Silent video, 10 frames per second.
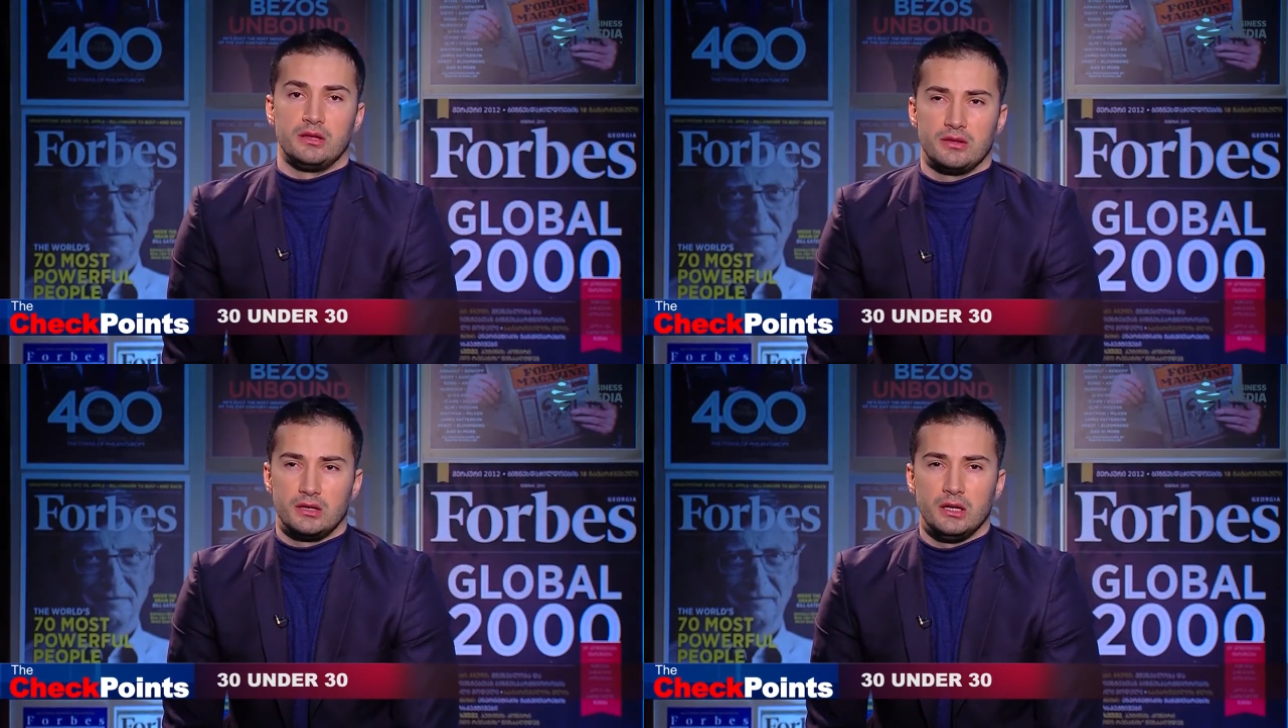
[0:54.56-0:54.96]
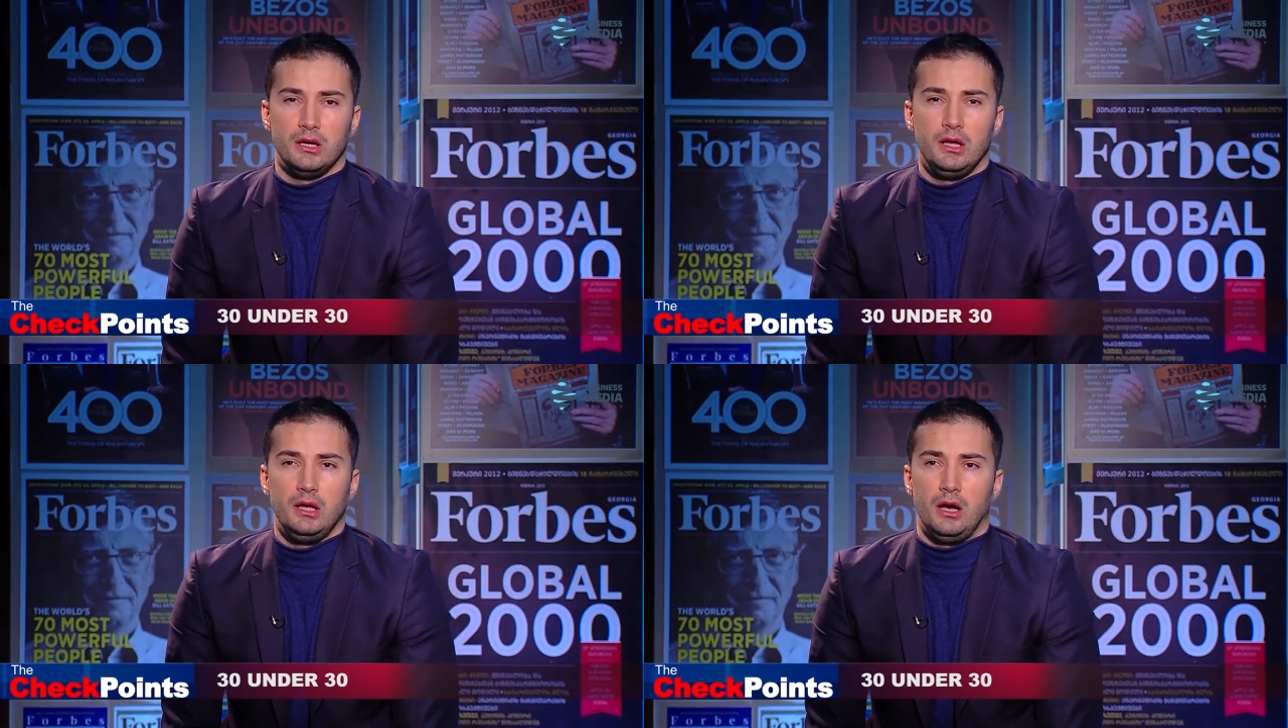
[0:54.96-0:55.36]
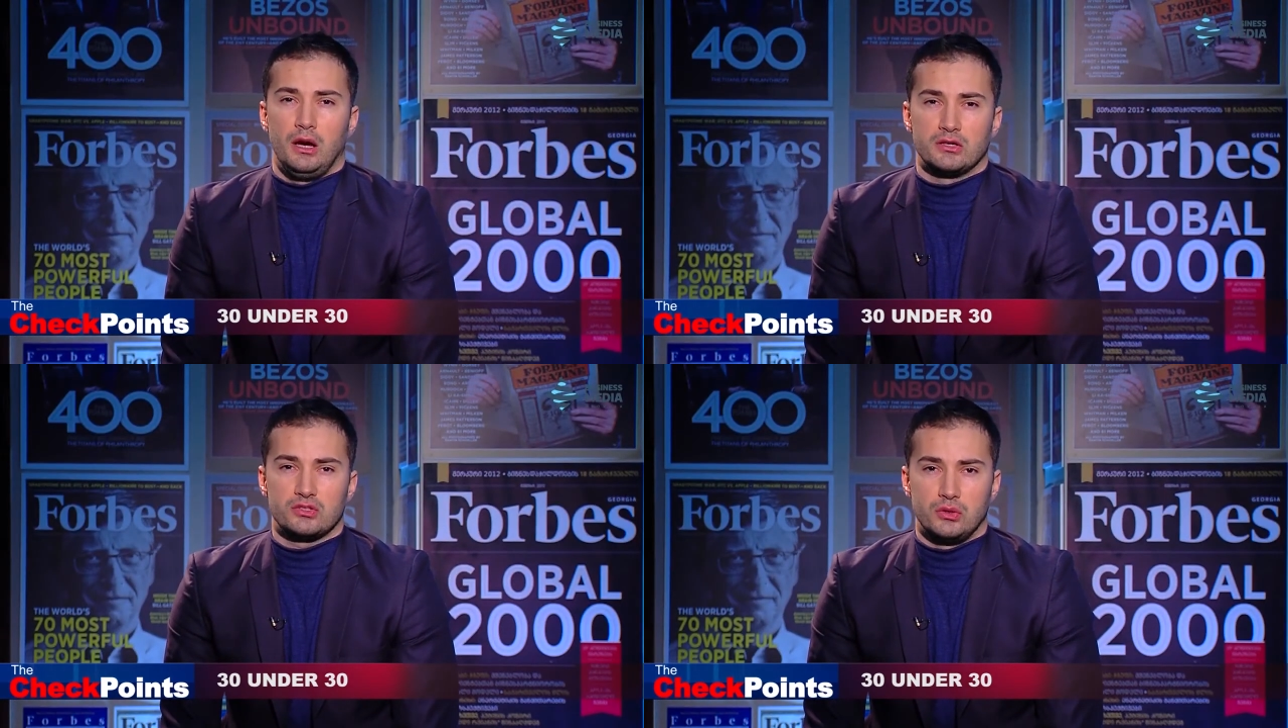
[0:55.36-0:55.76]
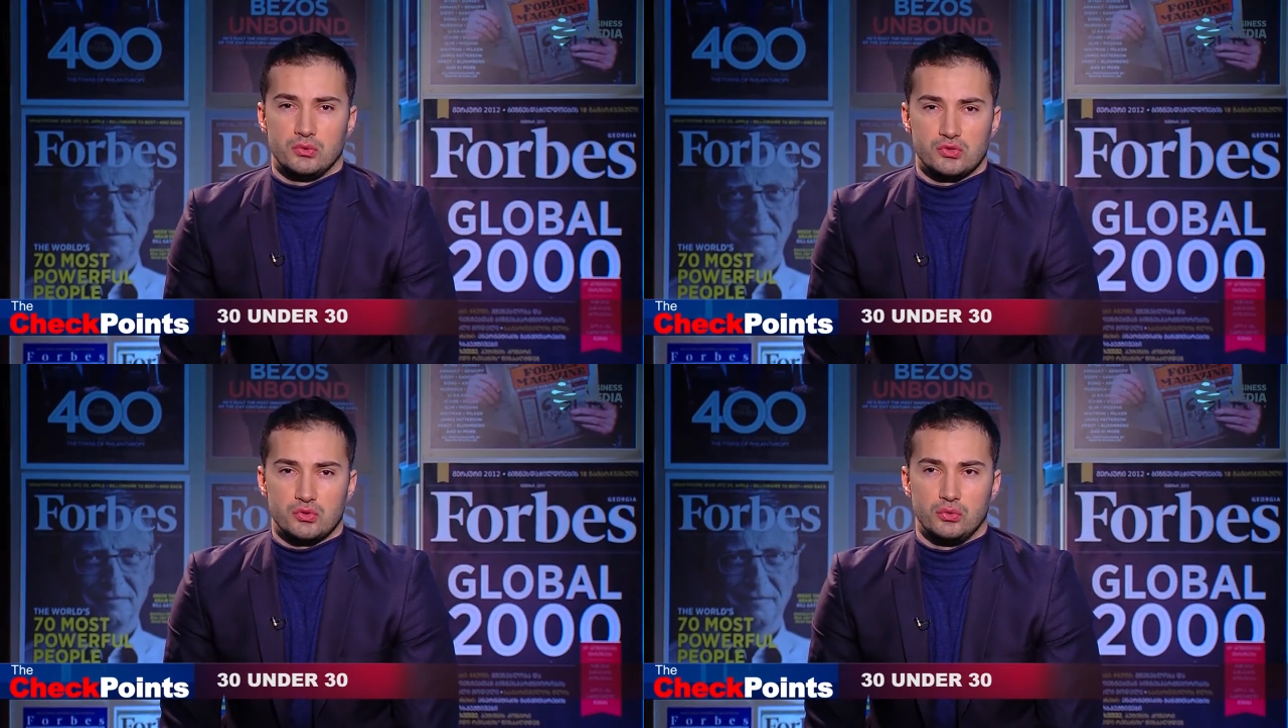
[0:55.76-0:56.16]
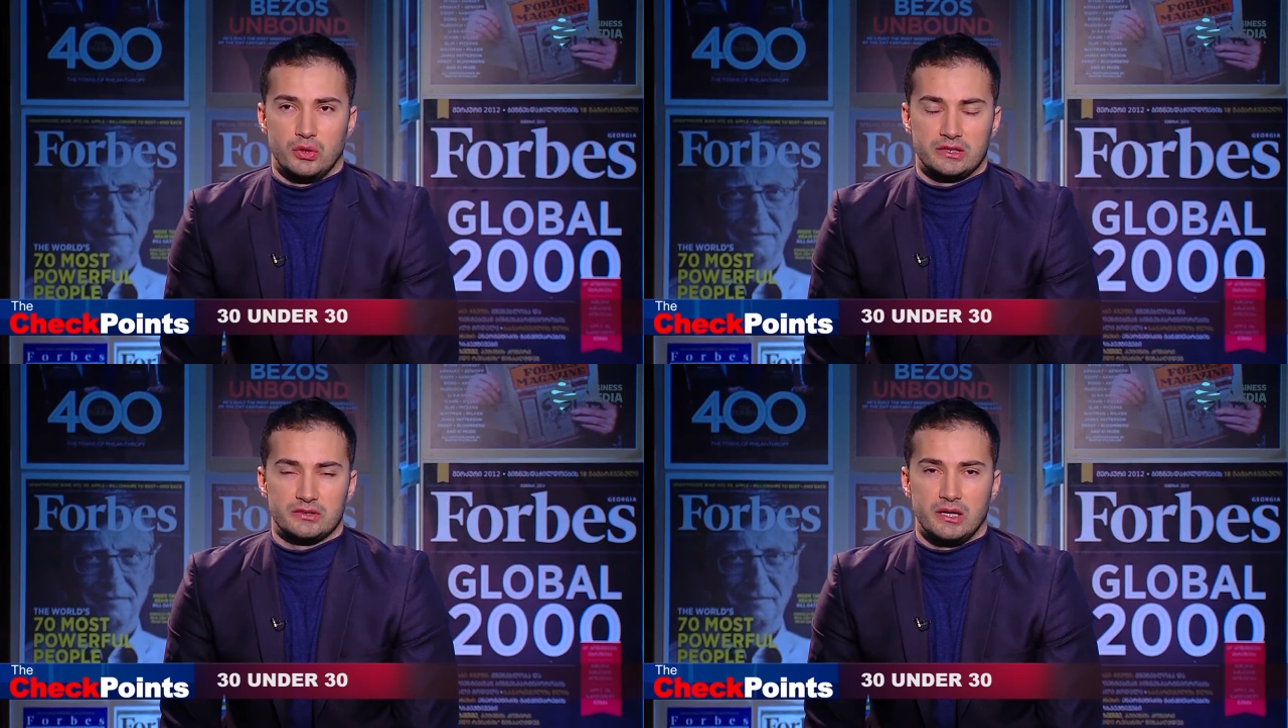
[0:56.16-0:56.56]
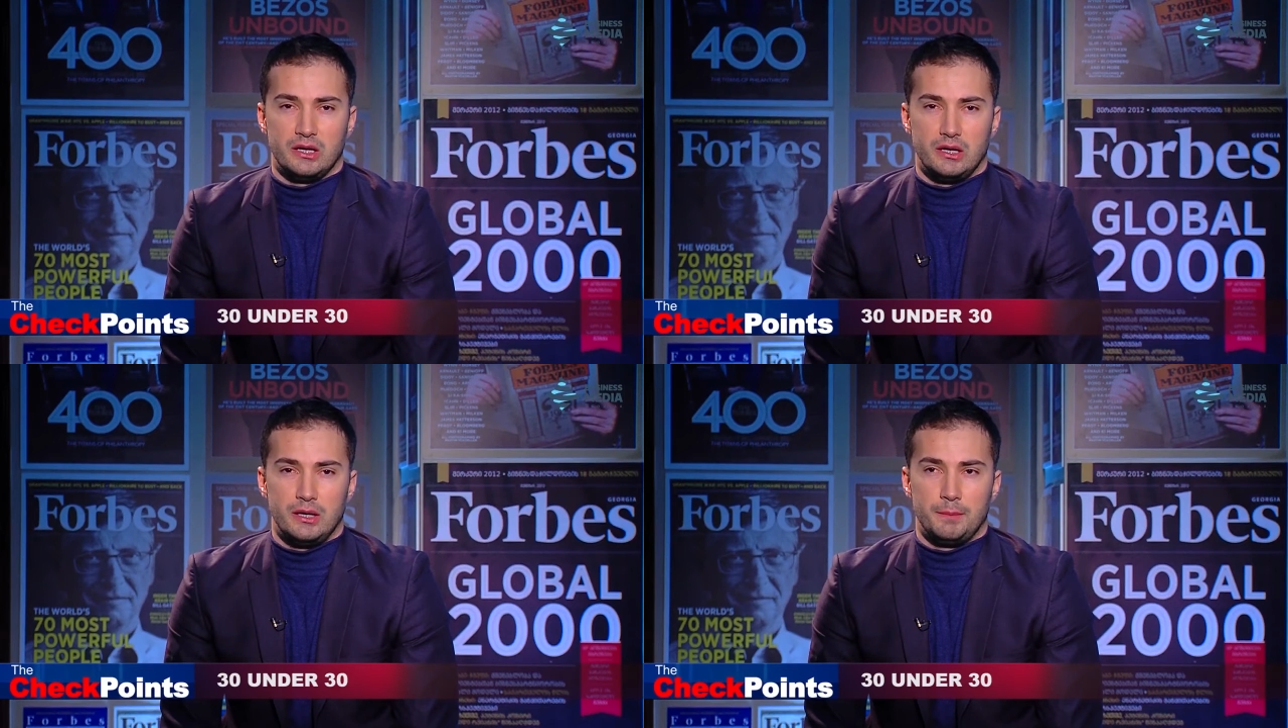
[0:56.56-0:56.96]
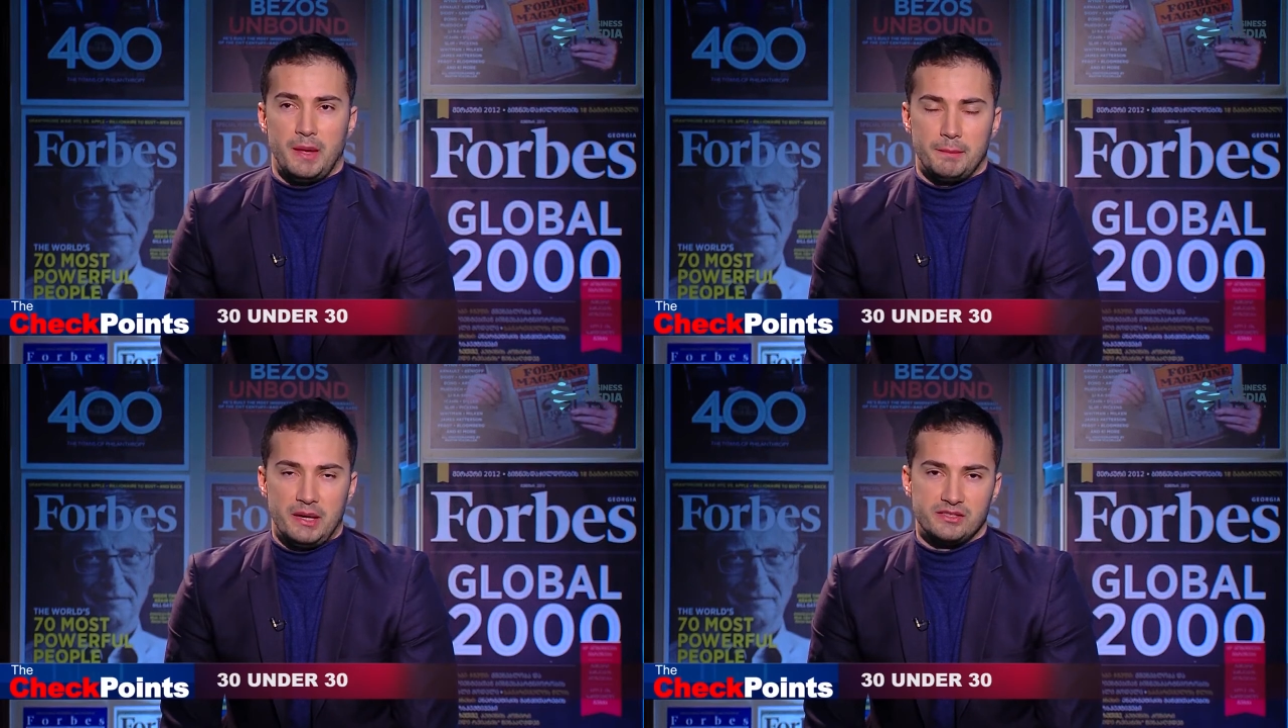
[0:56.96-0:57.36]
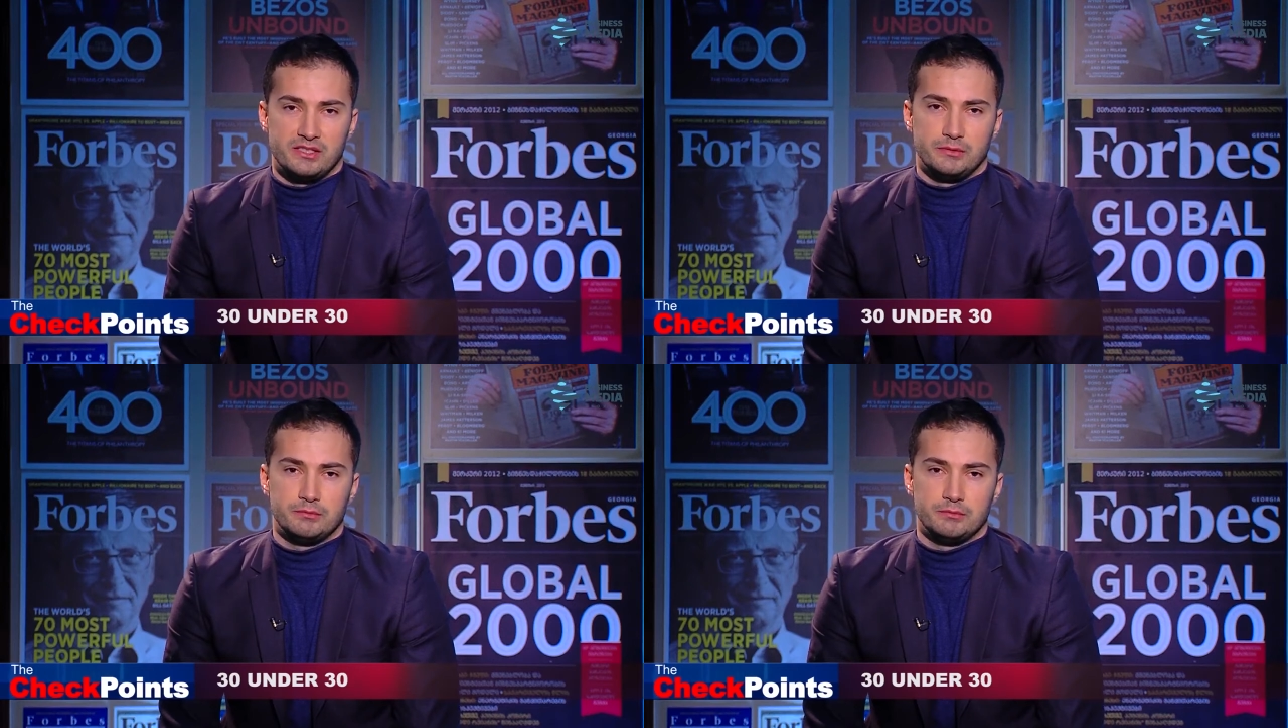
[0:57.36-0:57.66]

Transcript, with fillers: in the Sloan School at MIT.